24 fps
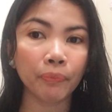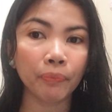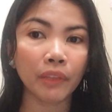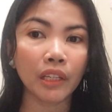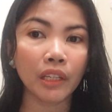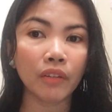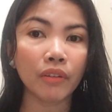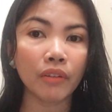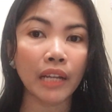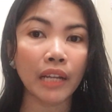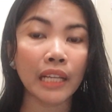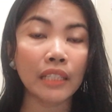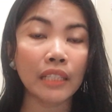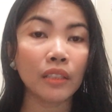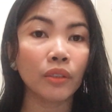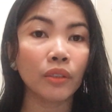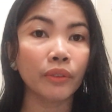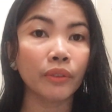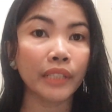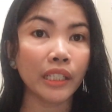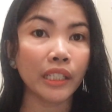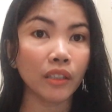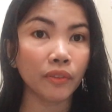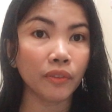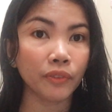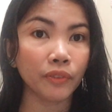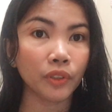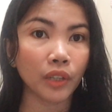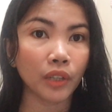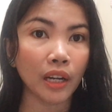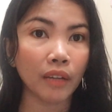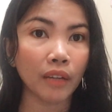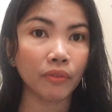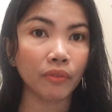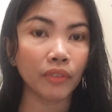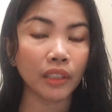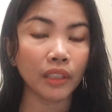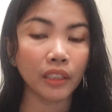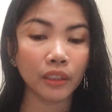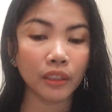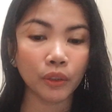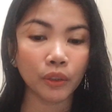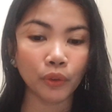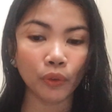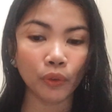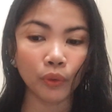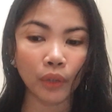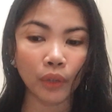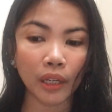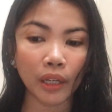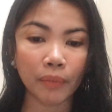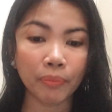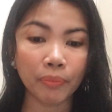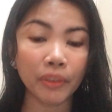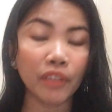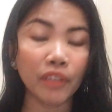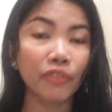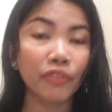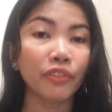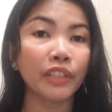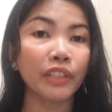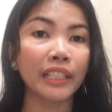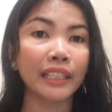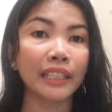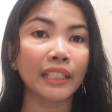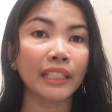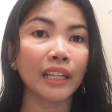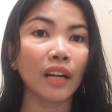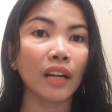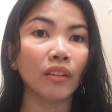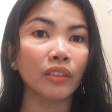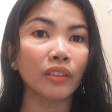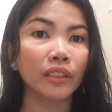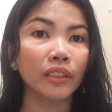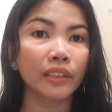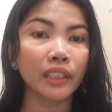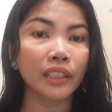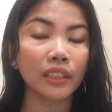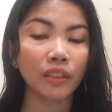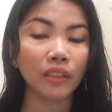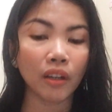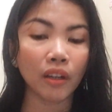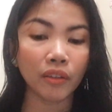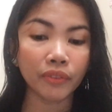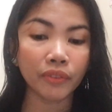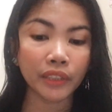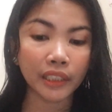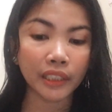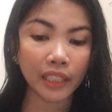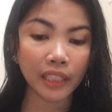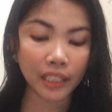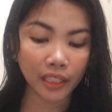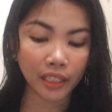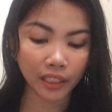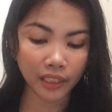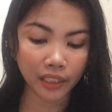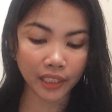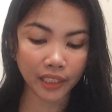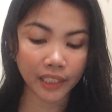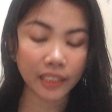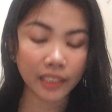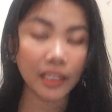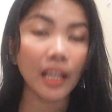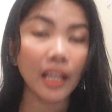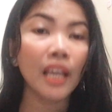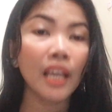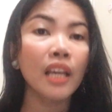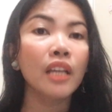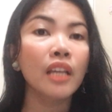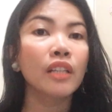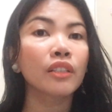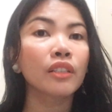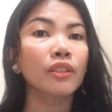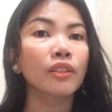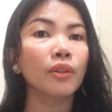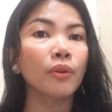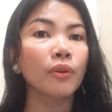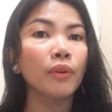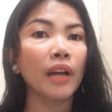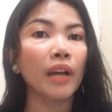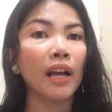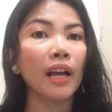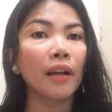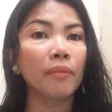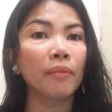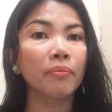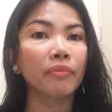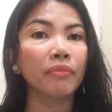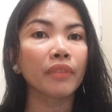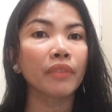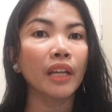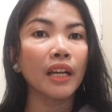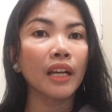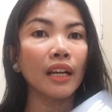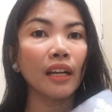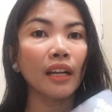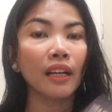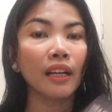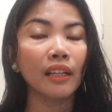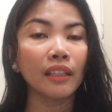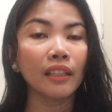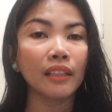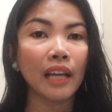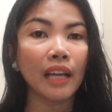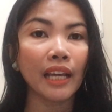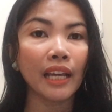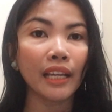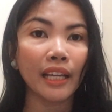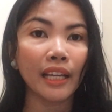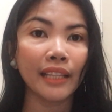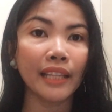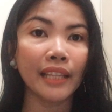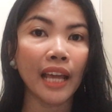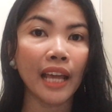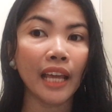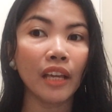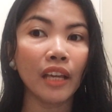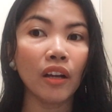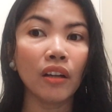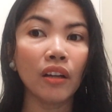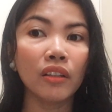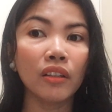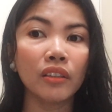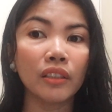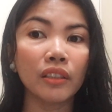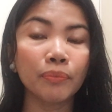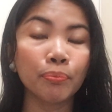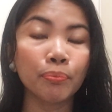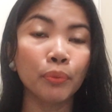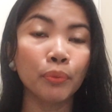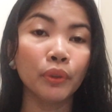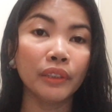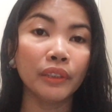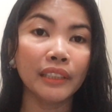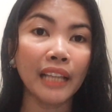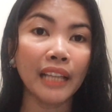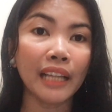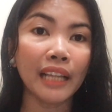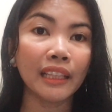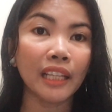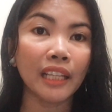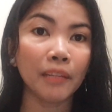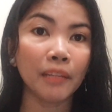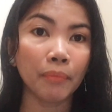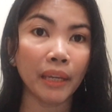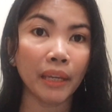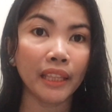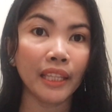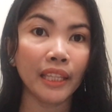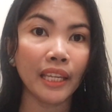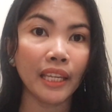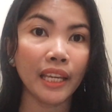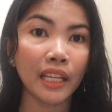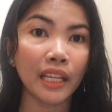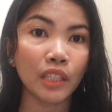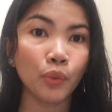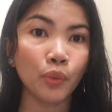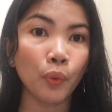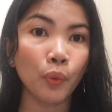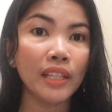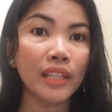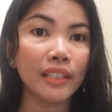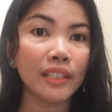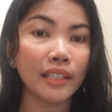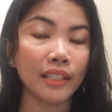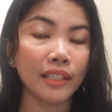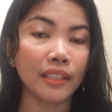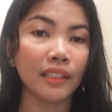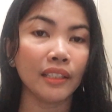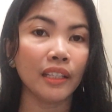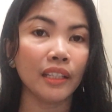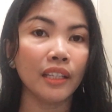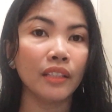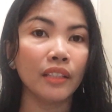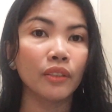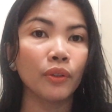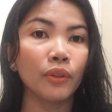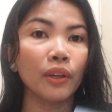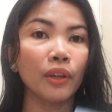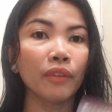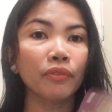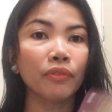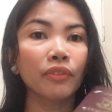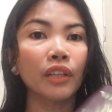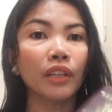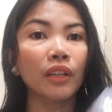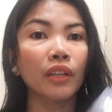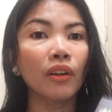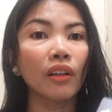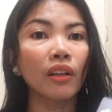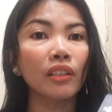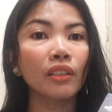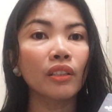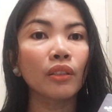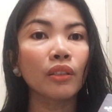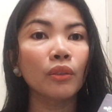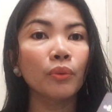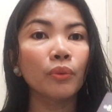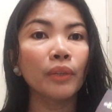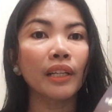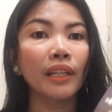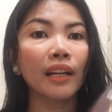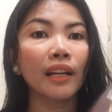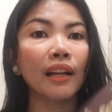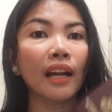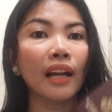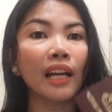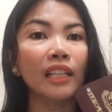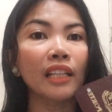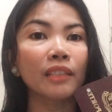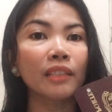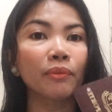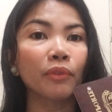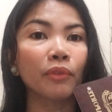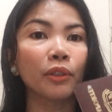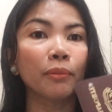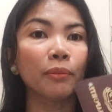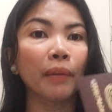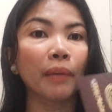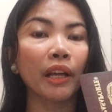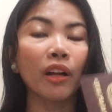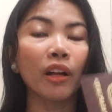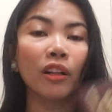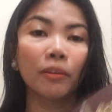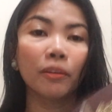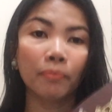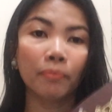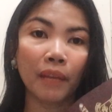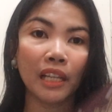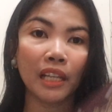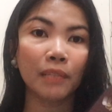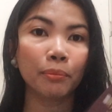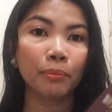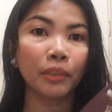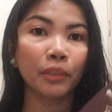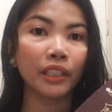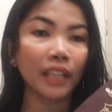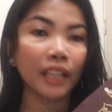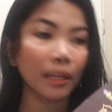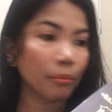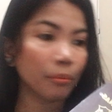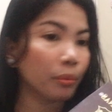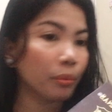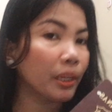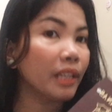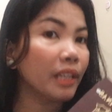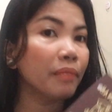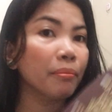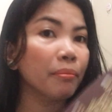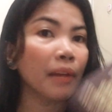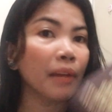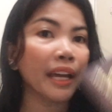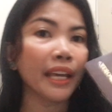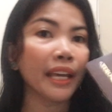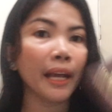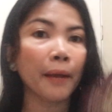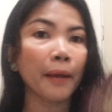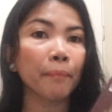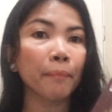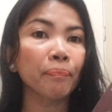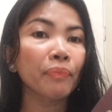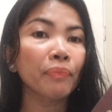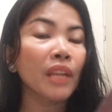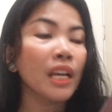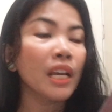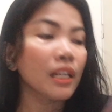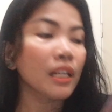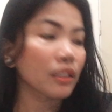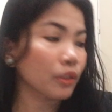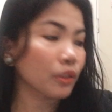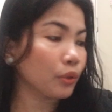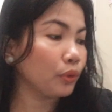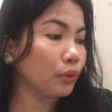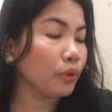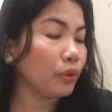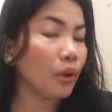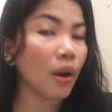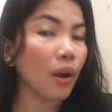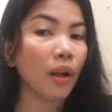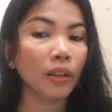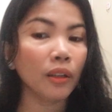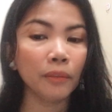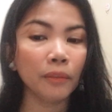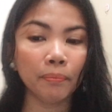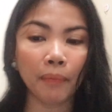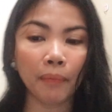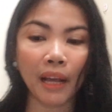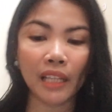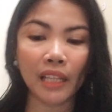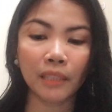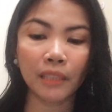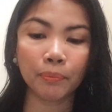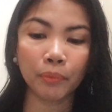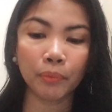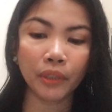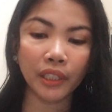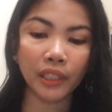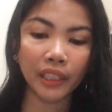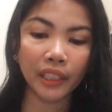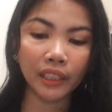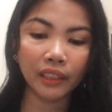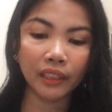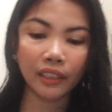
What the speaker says: history of travel to different countries over the years. So I put that in my DS-160. So if the consul will ask for my old passport, I bring my two old passport.